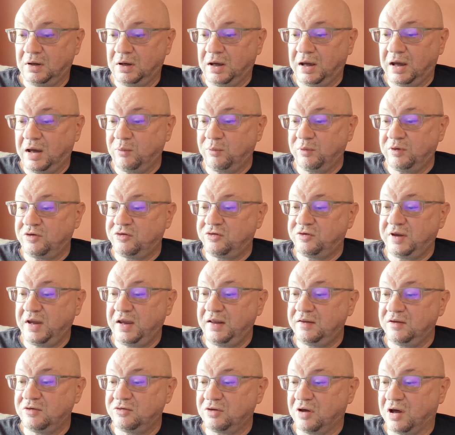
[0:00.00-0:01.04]
I would
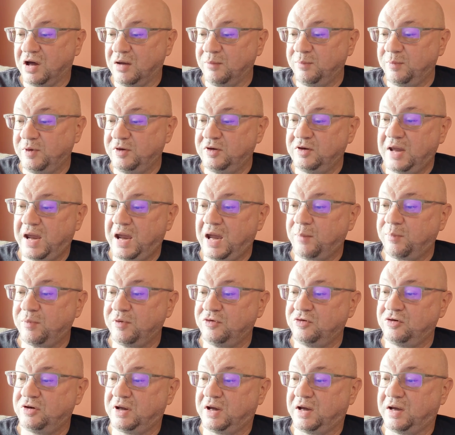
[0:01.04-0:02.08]
say this often
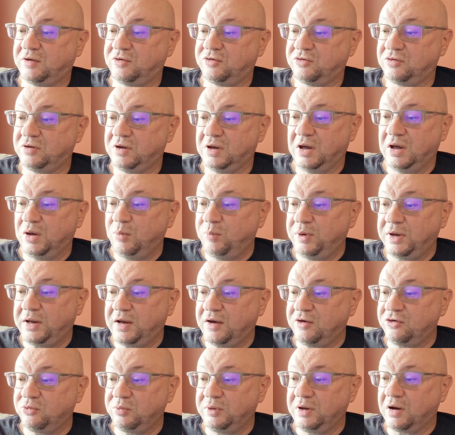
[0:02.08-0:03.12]
happens to us
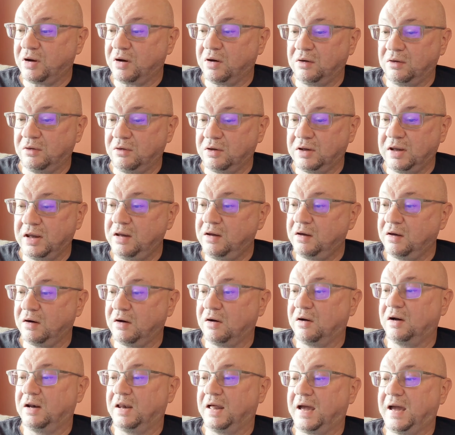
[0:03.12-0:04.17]
because we aren't looking at
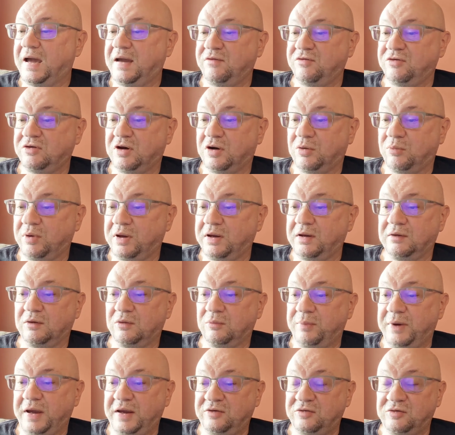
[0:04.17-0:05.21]
our lives on a regular
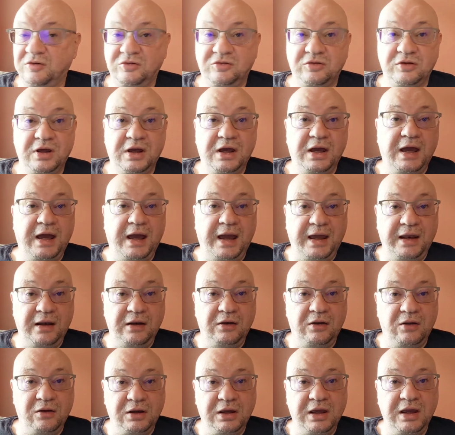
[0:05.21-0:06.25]
basis
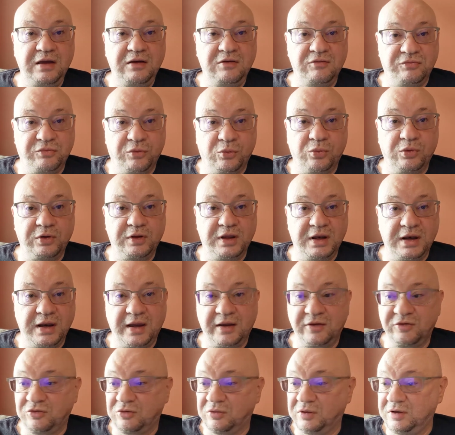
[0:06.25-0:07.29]
and looking for the
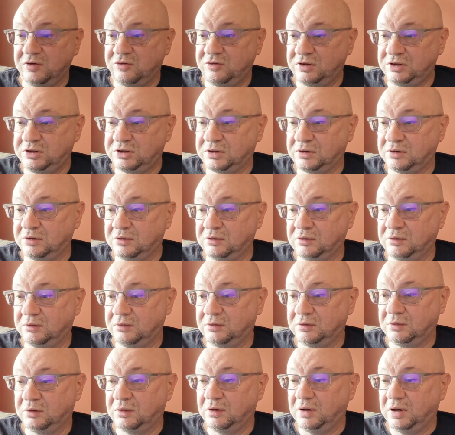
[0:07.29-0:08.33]
next transition.
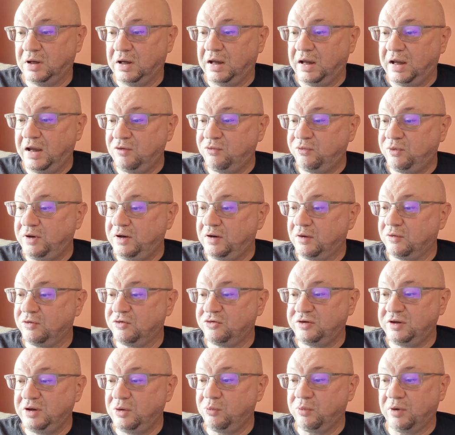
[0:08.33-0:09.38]
If we don't
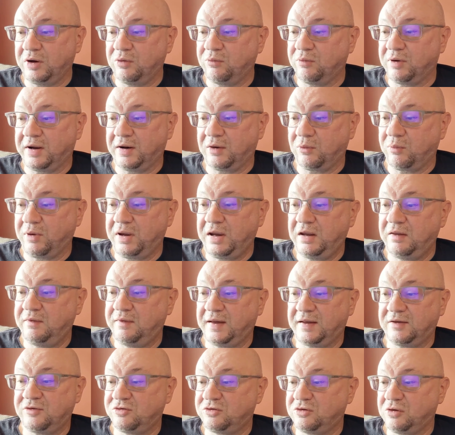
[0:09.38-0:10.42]
see one right away,
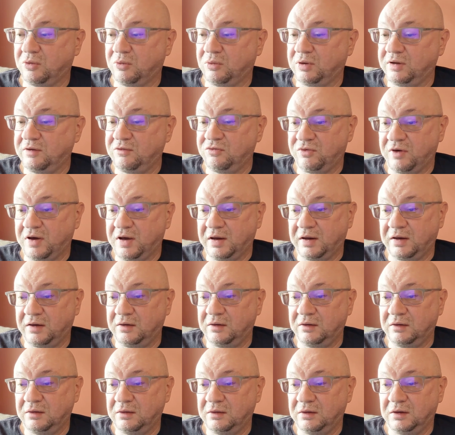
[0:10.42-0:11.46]
that's totally
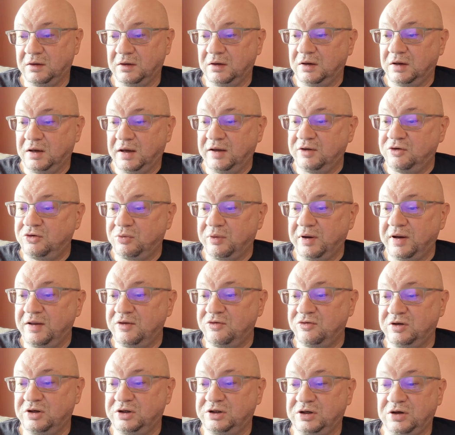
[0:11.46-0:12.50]
fine. A
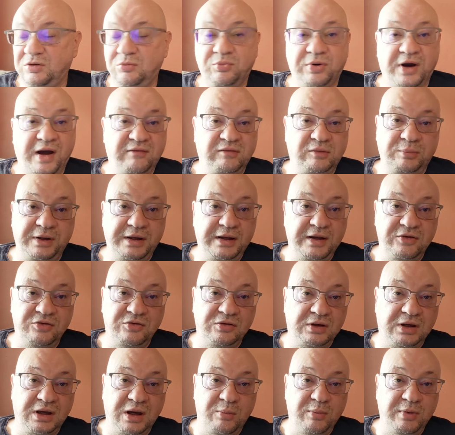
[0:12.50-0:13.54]
transition probably
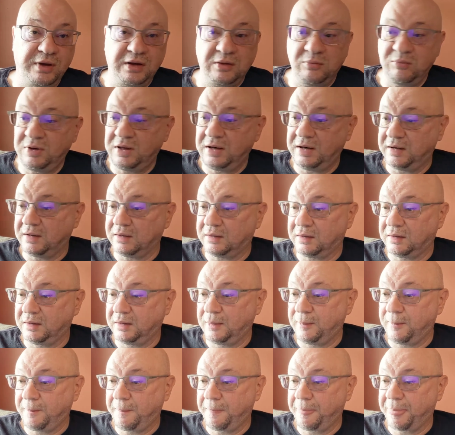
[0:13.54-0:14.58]
isn't coming immediately,